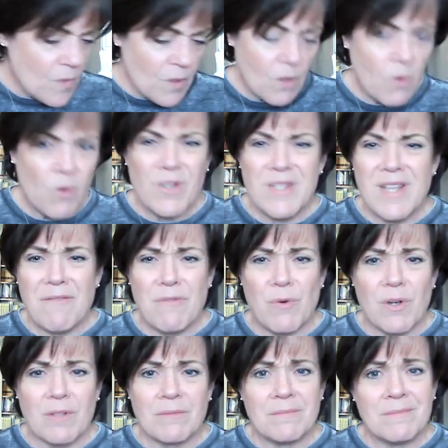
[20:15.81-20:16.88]
Or is that
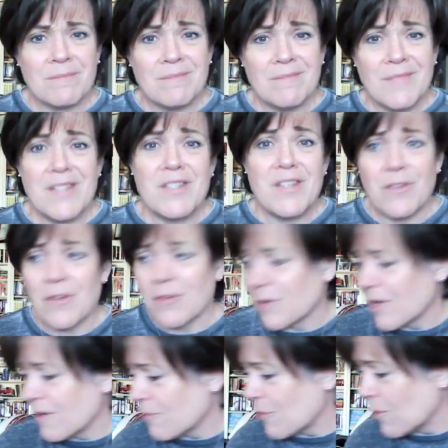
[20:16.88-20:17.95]
4? It's either
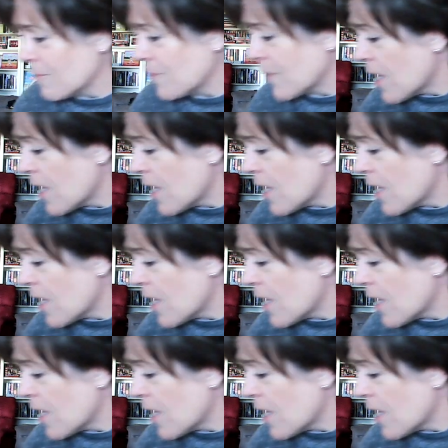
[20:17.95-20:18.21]
3 or 4.